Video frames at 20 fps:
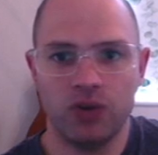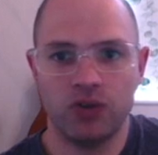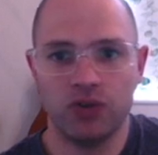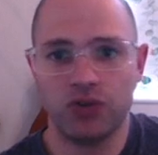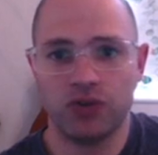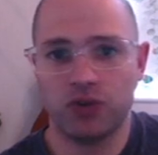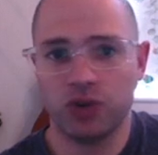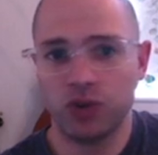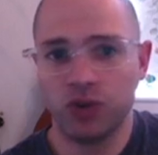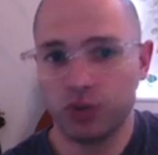
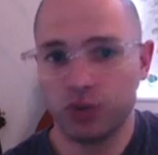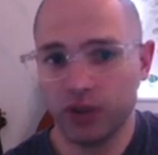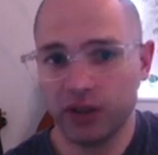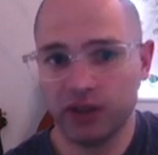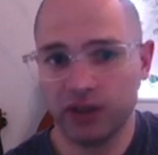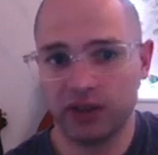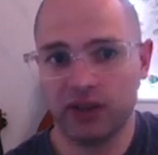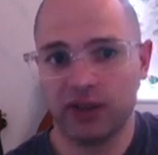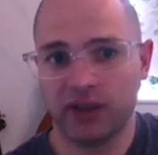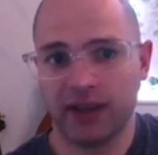of
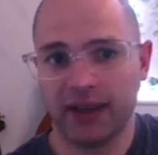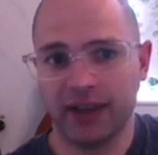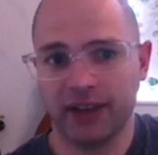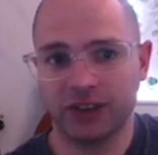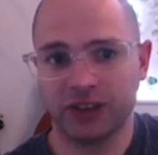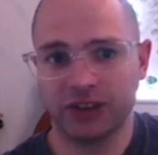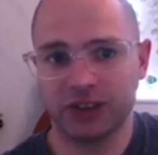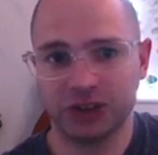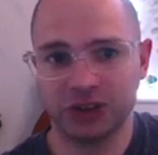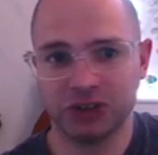goodwill and
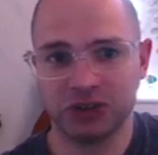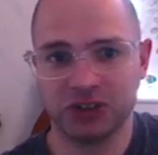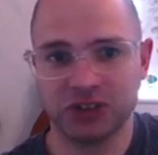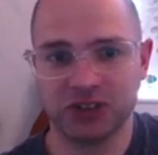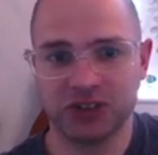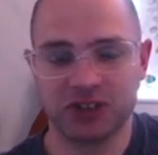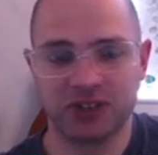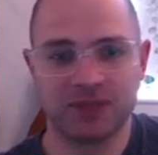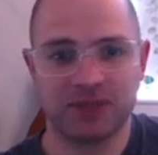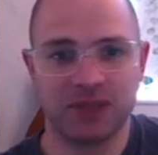
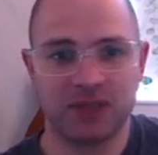assurance,